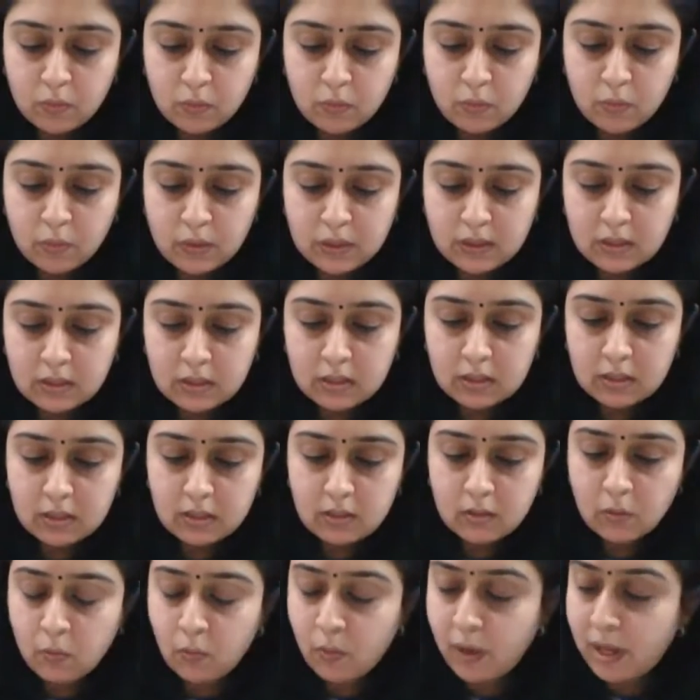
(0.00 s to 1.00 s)
with
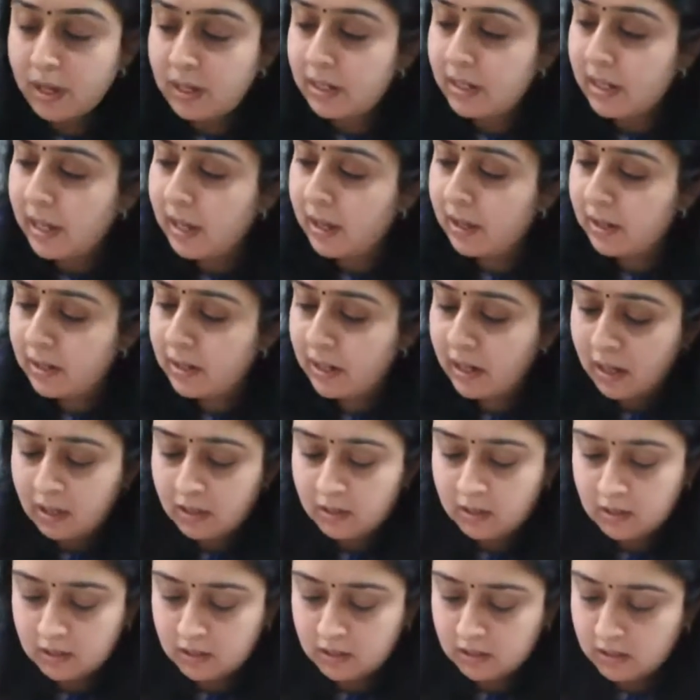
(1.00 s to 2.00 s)
one area,
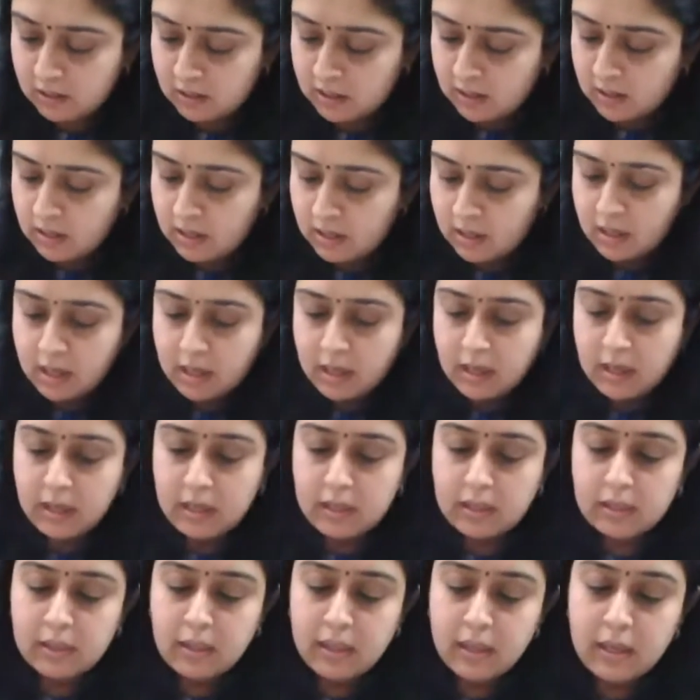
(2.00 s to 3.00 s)

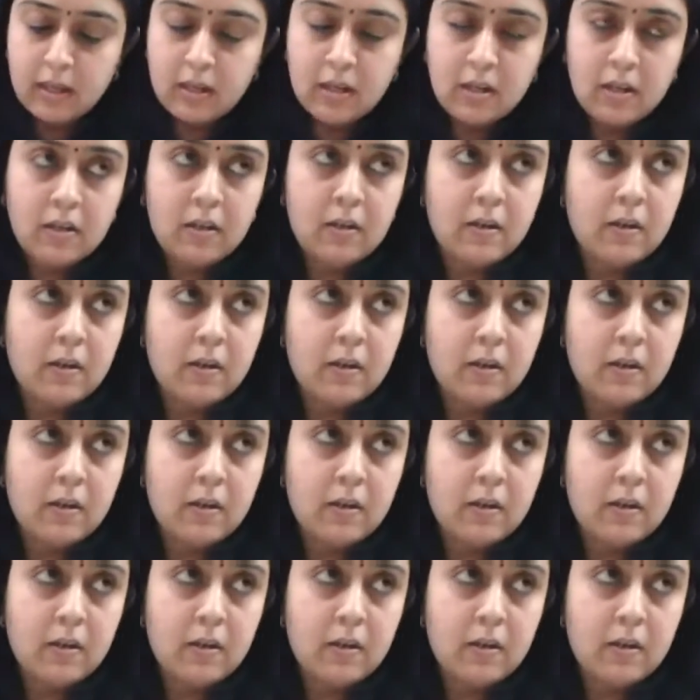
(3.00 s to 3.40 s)
and then